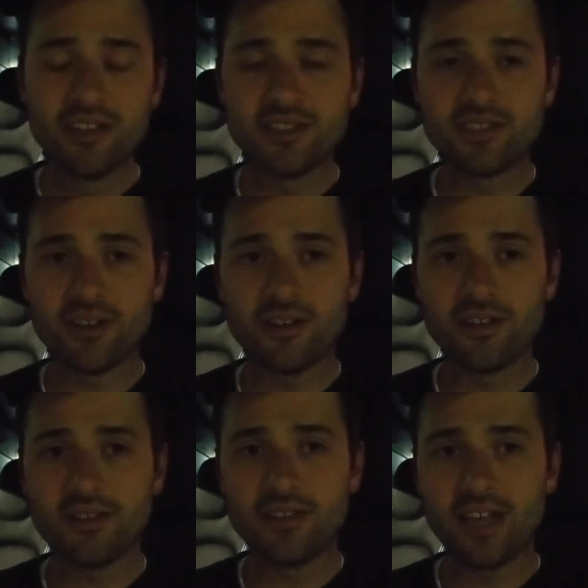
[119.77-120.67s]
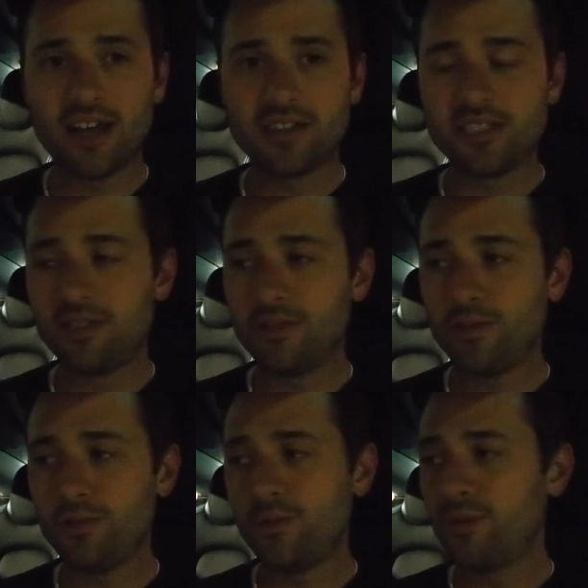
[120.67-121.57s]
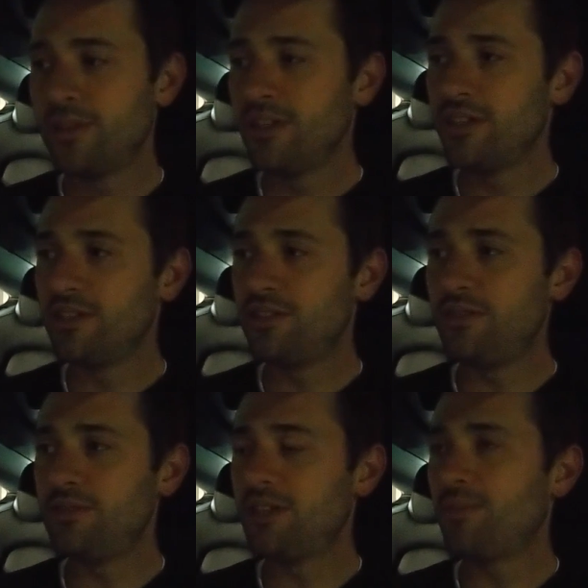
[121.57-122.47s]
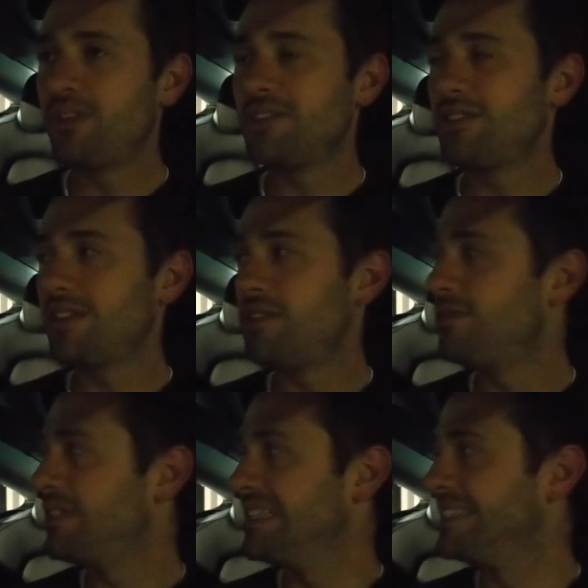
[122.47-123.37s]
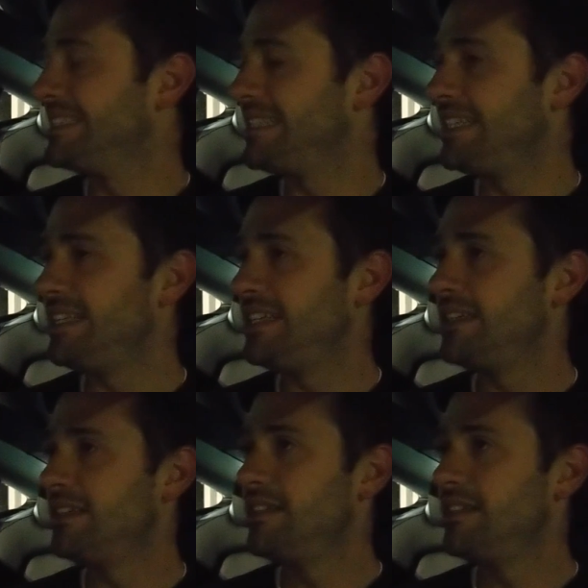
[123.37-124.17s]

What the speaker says: So they ought to do something so that you can see